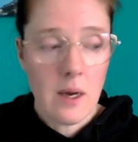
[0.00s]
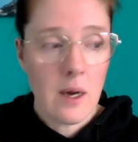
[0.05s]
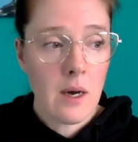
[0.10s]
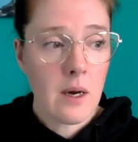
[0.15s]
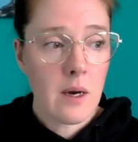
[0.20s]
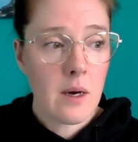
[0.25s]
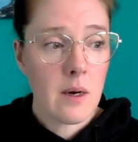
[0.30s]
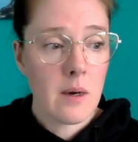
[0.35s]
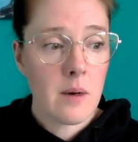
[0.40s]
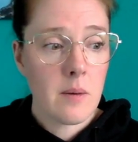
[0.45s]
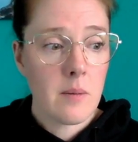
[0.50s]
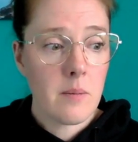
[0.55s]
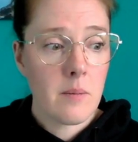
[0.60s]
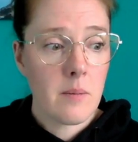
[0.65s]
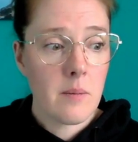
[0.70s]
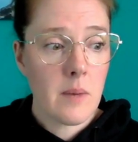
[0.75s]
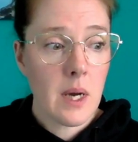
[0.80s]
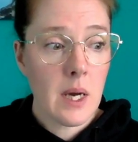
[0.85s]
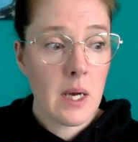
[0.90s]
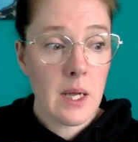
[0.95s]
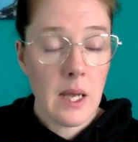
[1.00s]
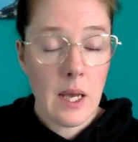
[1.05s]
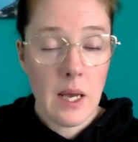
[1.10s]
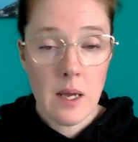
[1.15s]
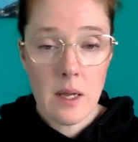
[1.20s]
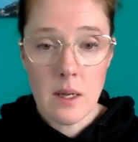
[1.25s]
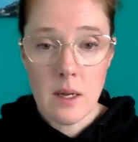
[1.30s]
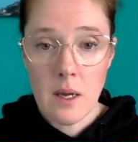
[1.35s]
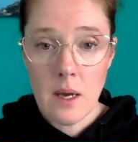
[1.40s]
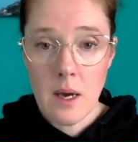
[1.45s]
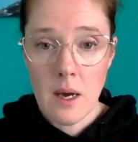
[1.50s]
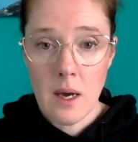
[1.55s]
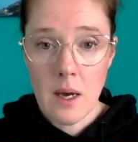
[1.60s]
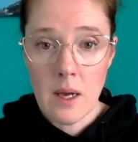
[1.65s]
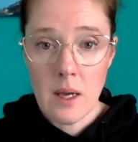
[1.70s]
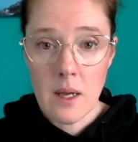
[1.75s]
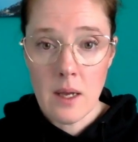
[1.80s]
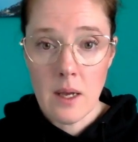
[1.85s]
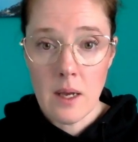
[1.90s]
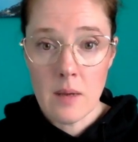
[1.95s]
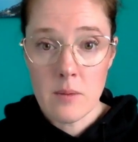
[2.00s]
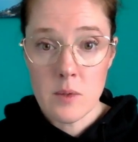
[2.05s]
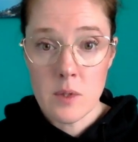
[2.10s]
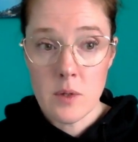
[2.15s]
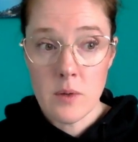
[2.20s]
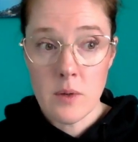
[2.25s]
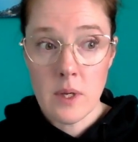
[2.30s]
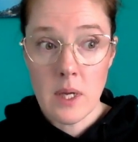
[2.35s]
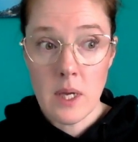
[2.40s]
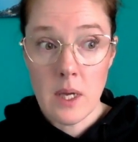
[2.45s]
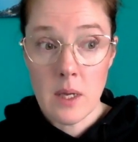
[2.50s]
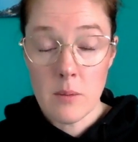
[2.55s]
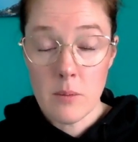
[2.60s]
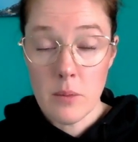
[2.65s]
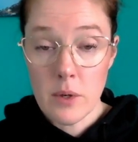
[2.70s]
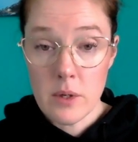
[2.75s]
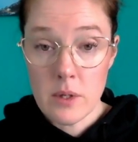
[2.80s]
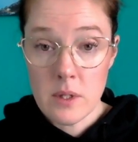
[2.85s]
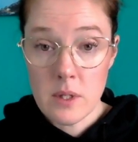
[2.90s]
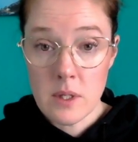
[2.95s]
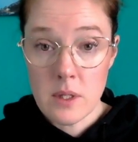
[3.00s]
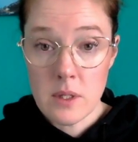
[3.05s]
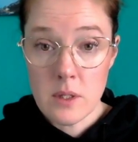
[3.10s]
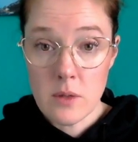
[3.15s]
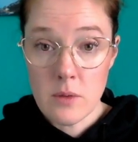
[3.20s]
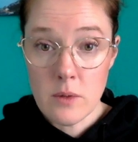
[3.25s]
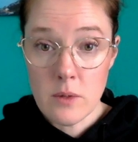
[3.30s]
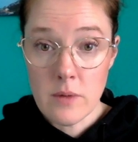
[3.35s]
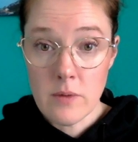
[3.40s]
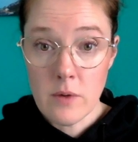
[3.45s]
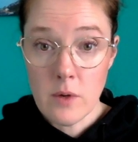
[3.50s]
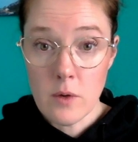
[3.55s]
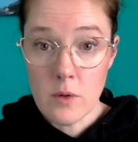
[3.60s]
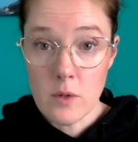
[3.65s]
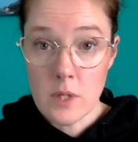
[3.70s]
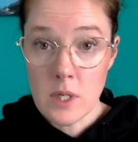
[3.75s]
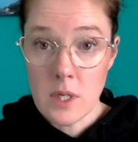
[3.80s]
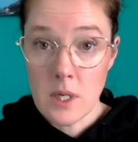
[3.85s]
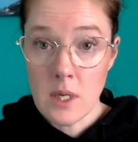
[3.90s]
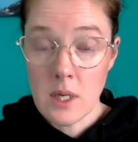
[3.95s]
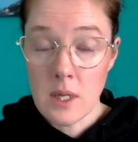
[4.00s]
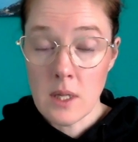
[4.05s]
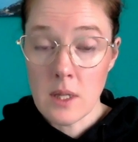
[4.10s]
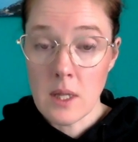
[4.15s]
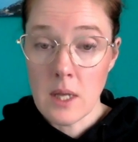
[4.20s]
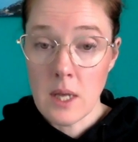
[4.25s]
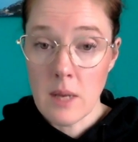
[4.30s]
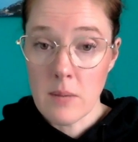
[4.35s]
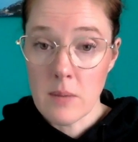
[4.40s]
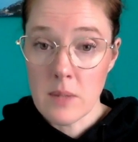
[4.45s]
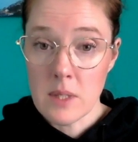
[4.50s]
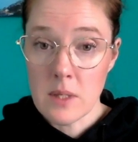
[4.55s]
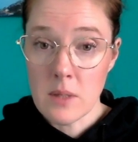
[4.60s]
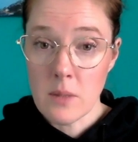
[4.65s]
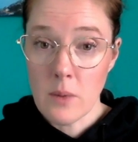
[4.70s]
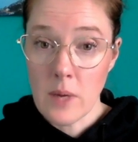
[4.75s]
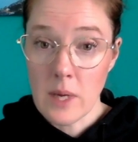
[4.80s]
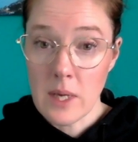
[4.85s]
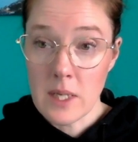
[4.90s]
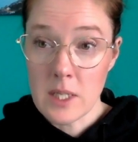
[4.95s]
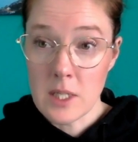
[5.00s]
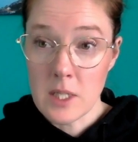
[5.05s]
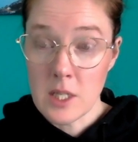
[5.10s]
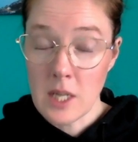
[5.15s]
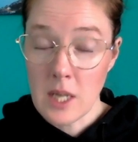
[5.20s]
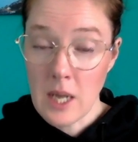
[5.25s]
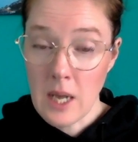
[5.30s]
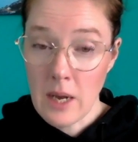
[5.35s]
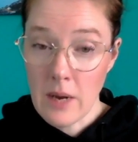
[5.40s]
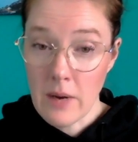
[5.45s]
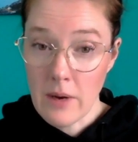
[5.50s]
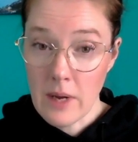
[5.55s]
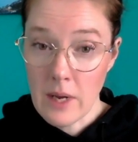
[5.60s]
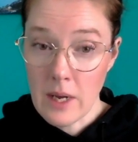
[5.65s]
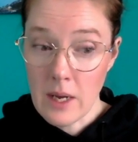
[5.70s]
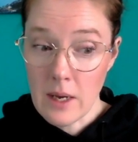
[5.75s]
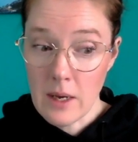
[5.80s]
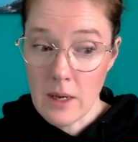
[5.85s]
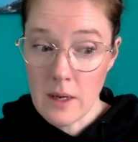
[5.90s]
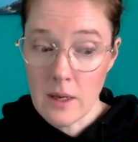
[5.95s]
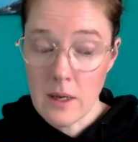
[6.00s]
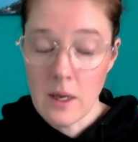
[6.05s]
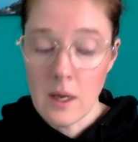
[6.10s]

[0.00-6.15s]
Again, I am doing in-person intuitive coaching in the Edmonton YEG area,